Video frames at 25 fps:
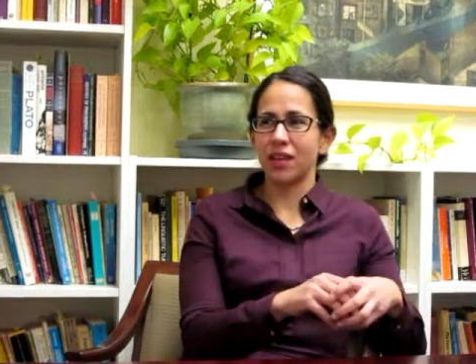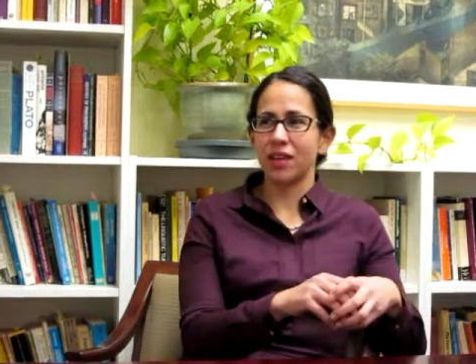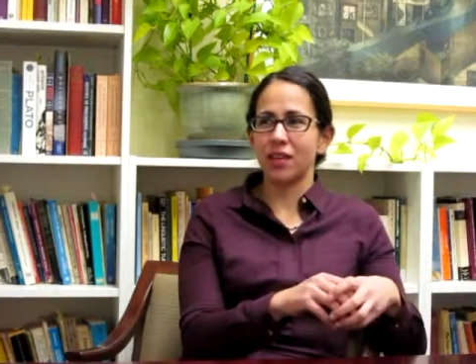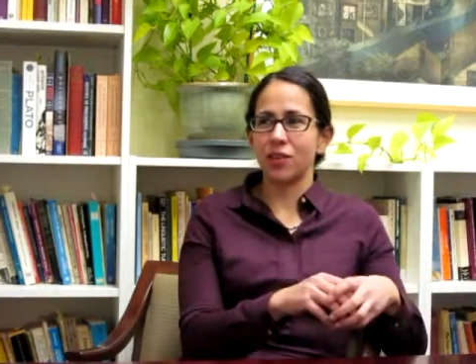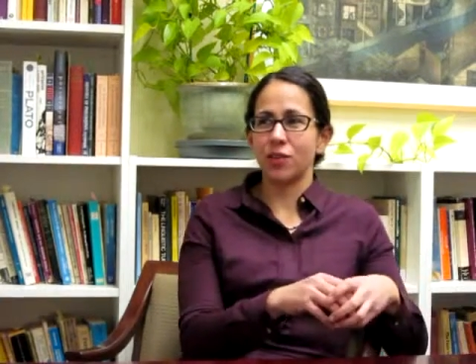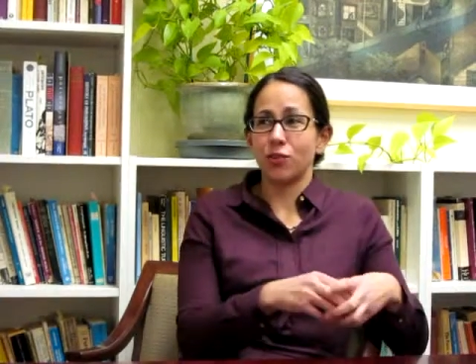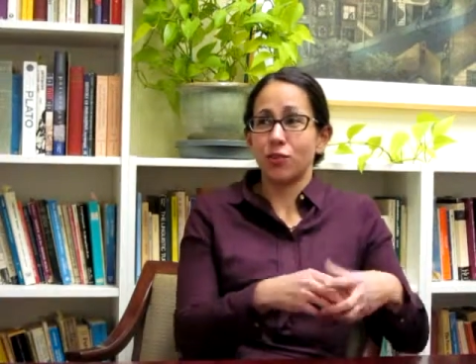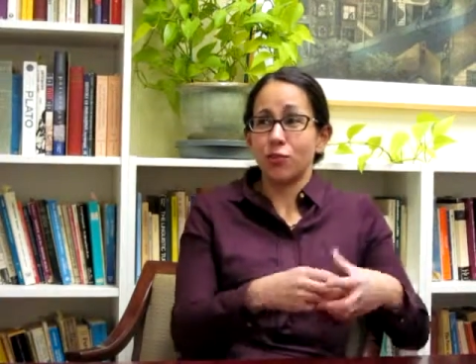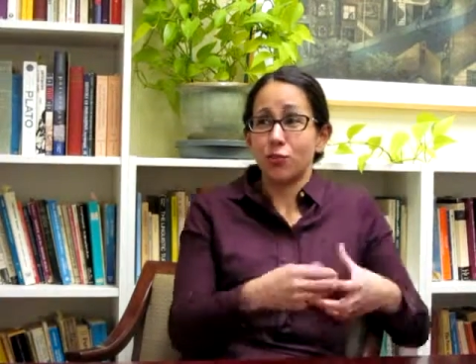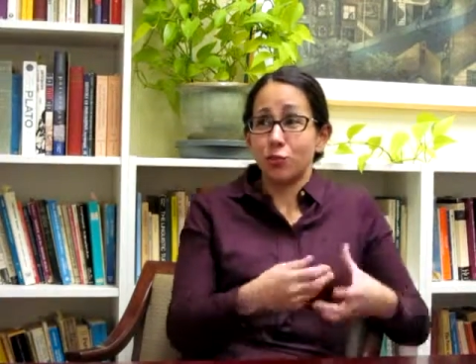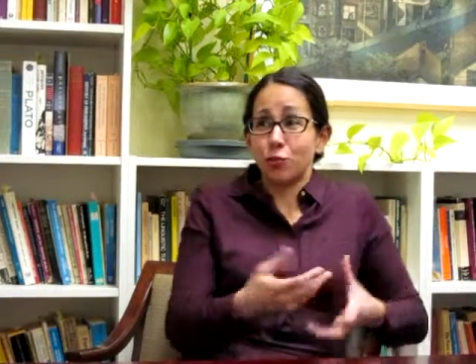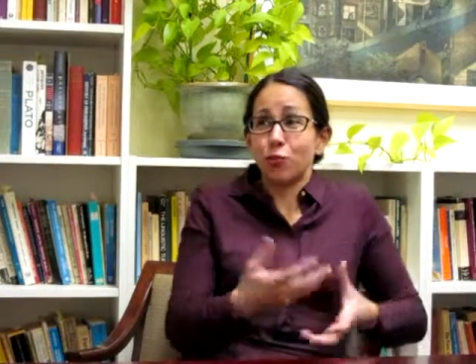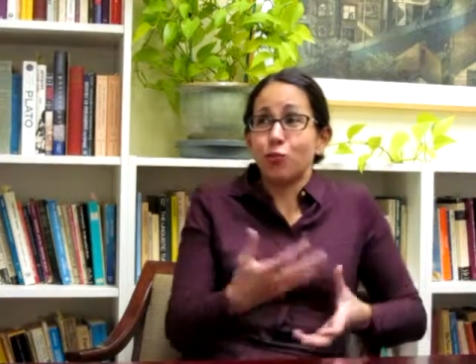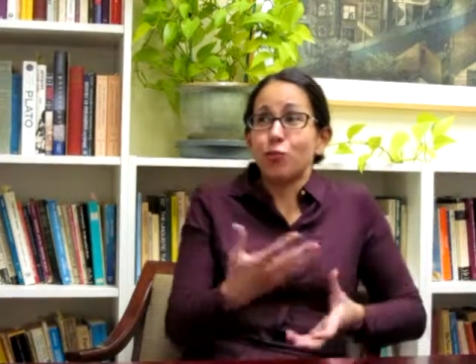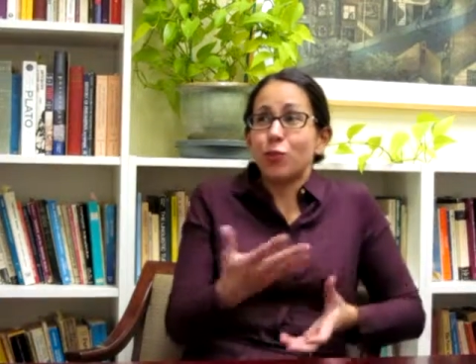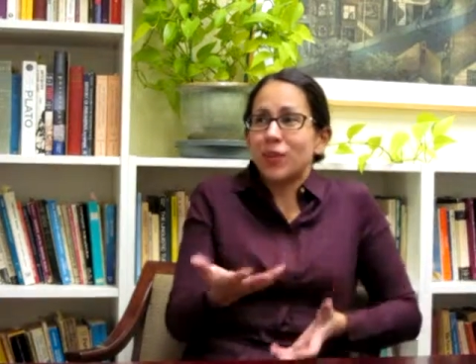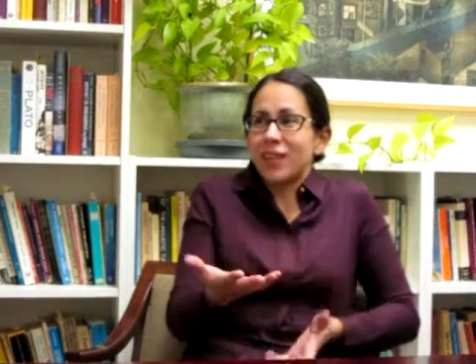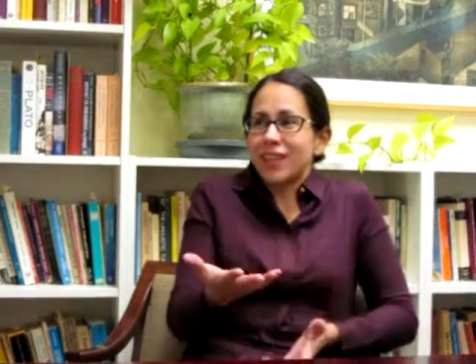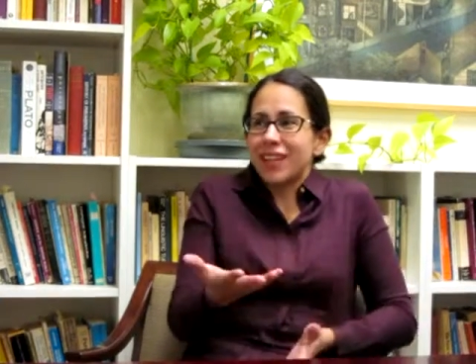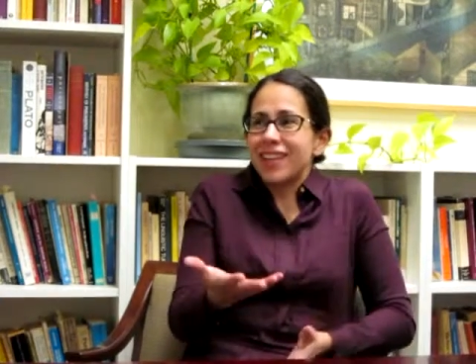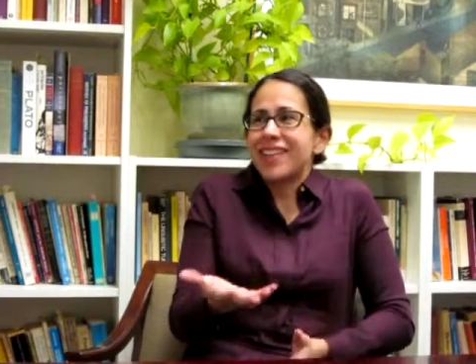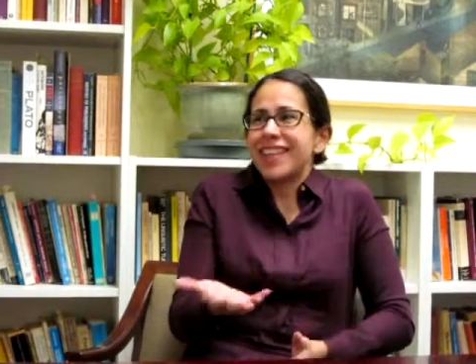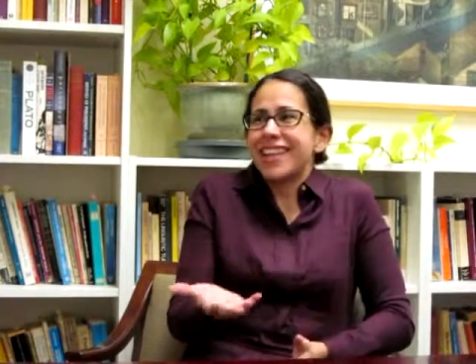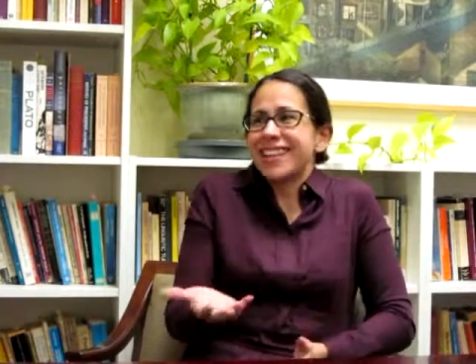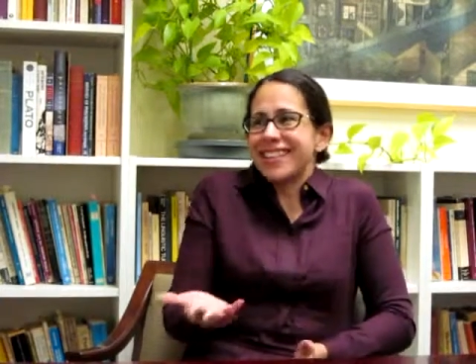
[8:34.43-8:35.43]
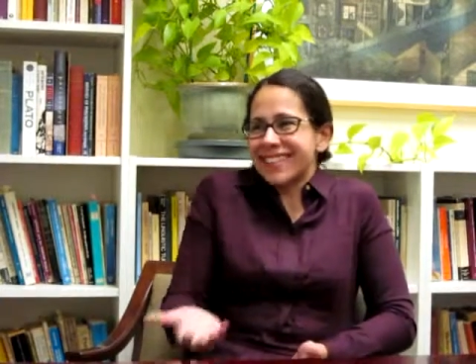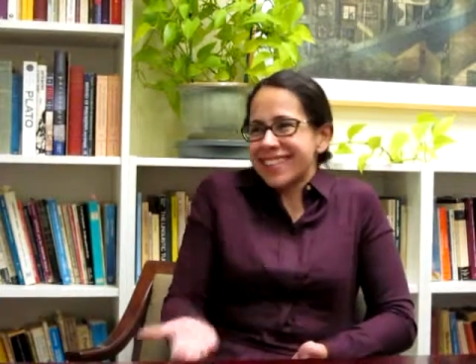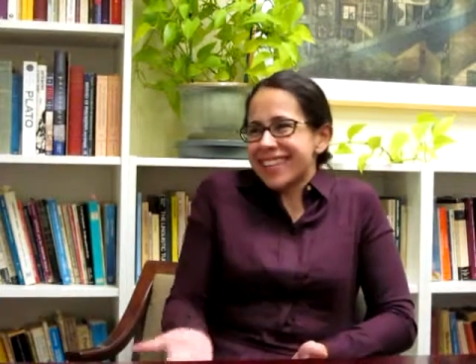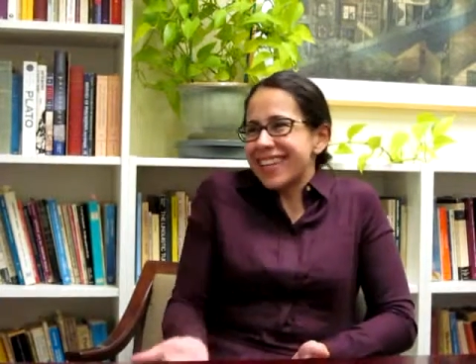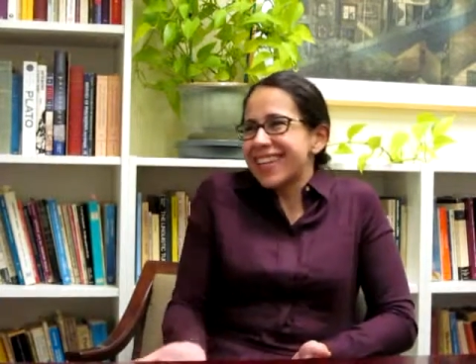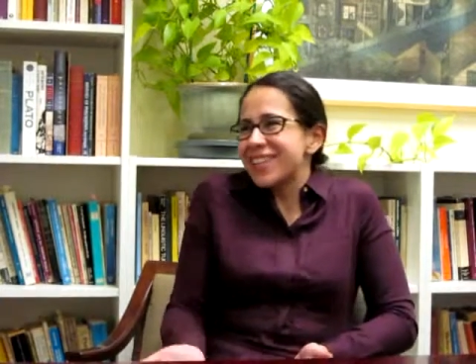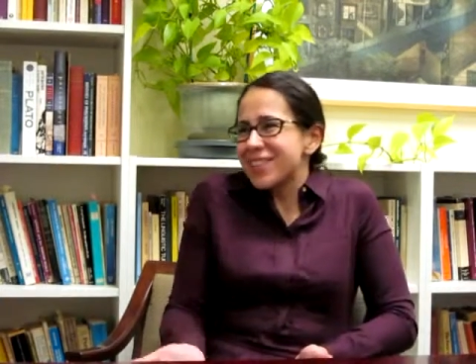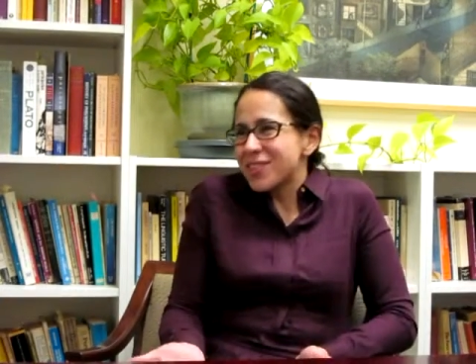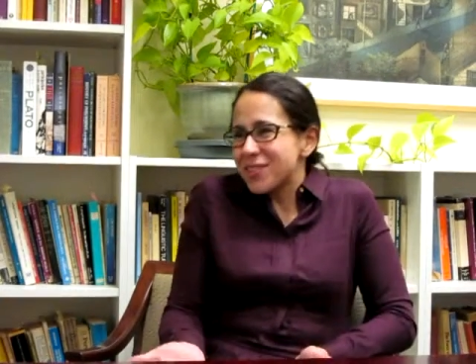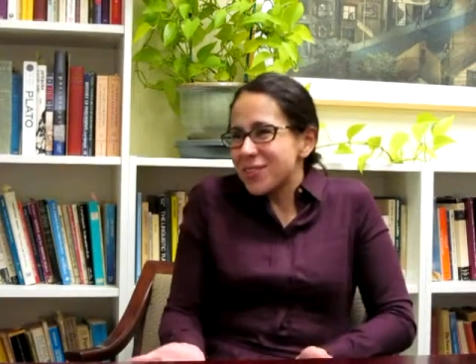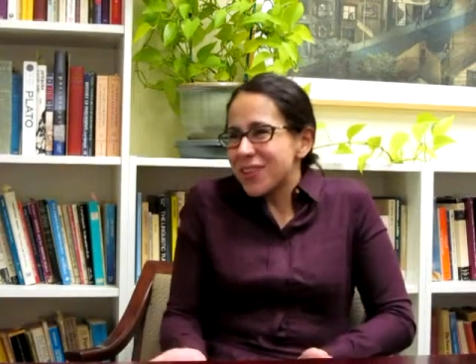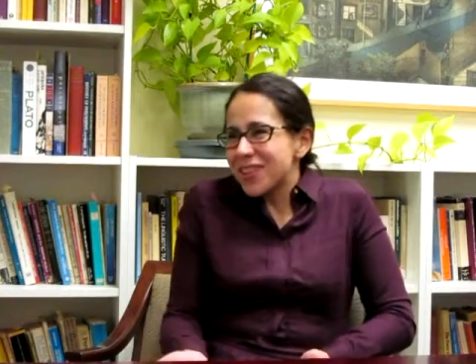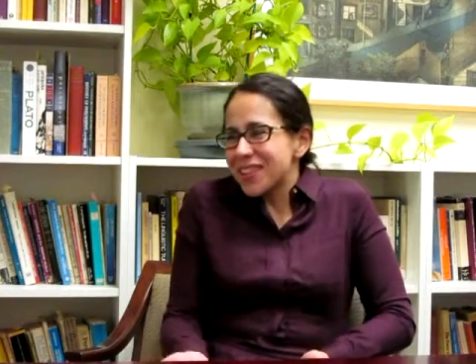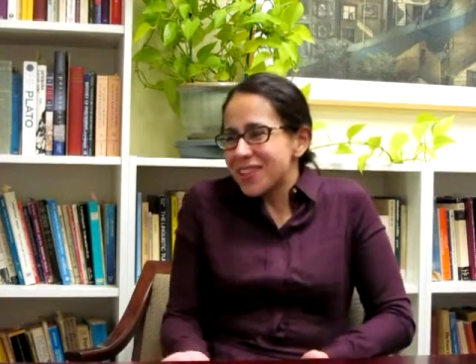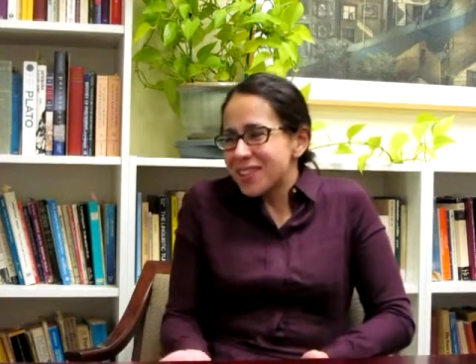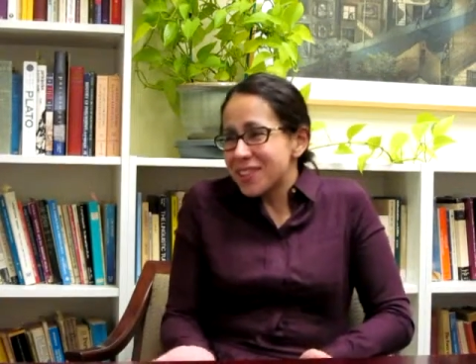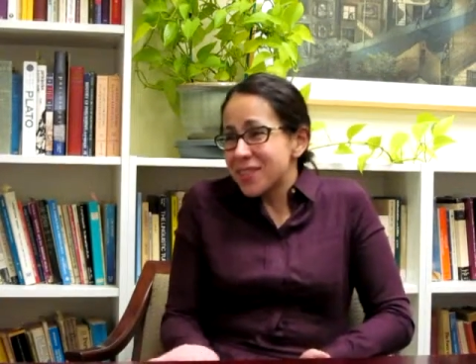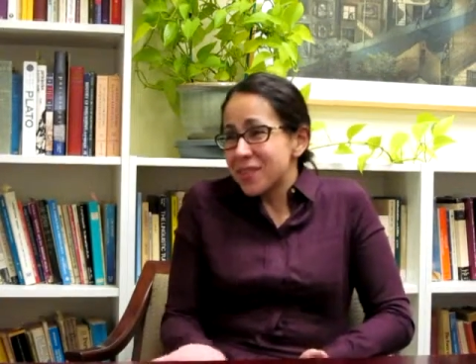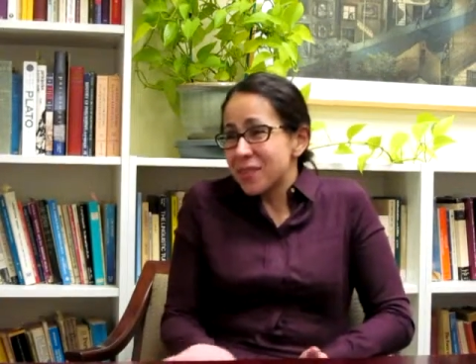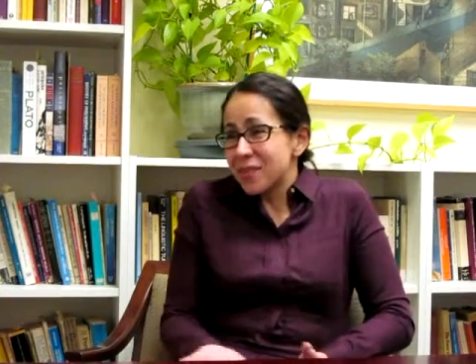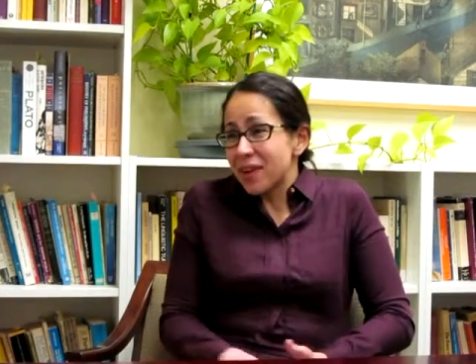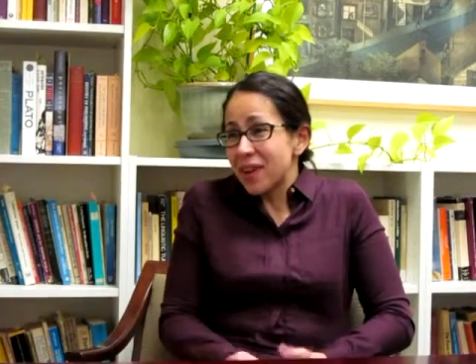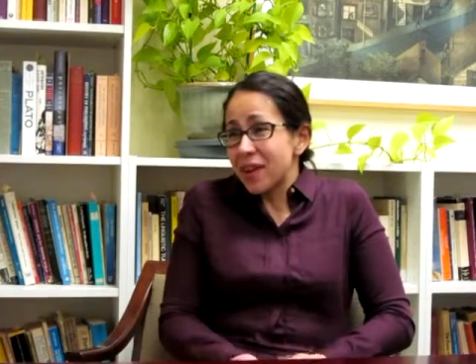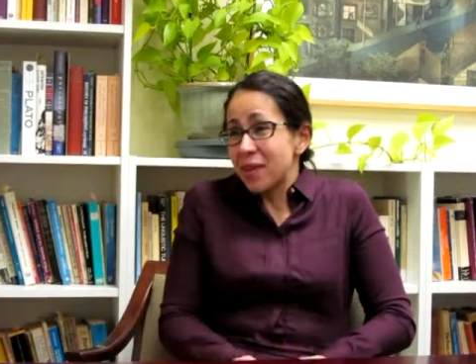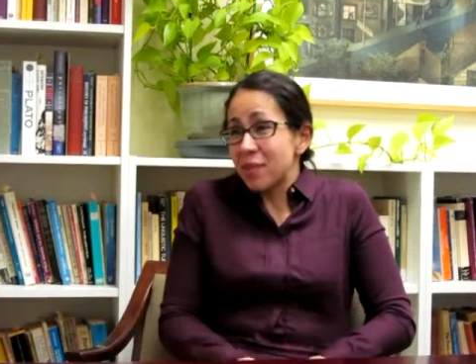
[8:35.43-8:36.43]
you read things that interest
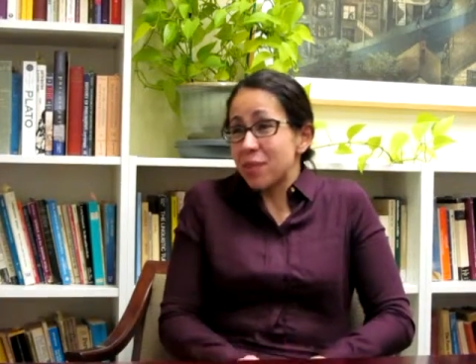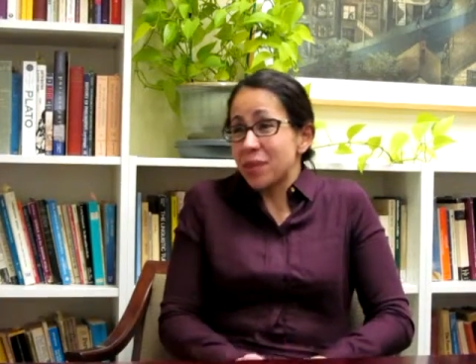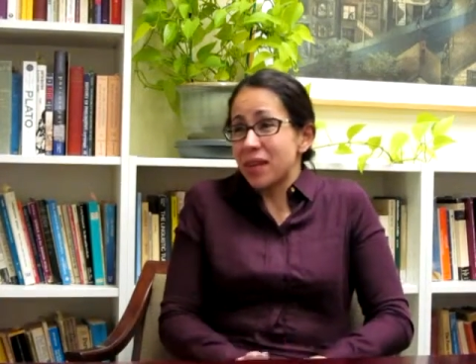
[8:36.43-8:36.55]
you, right?